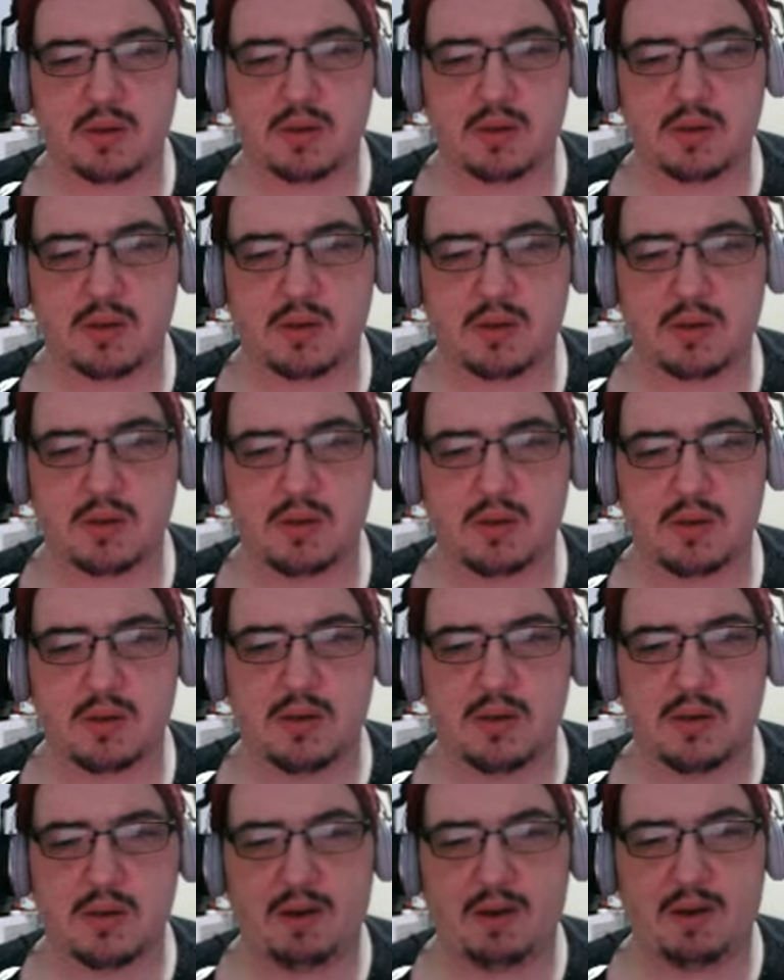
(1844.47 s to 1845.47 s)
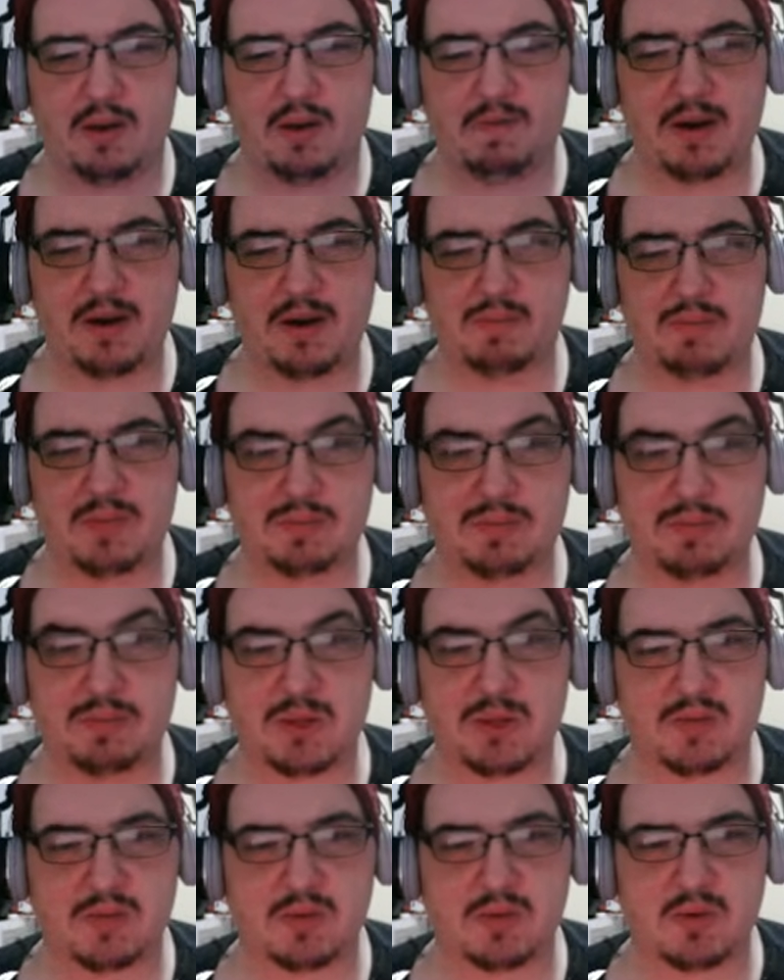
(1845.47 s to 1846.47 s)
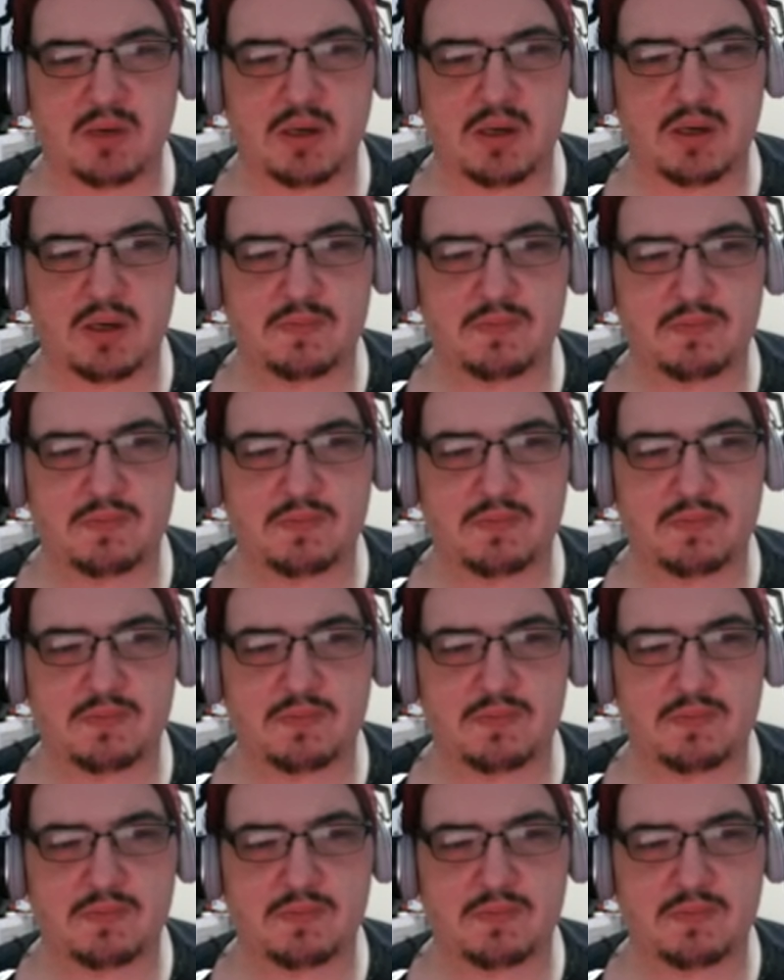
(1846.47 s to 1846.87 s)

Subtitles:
pit because it's a bush devil, right?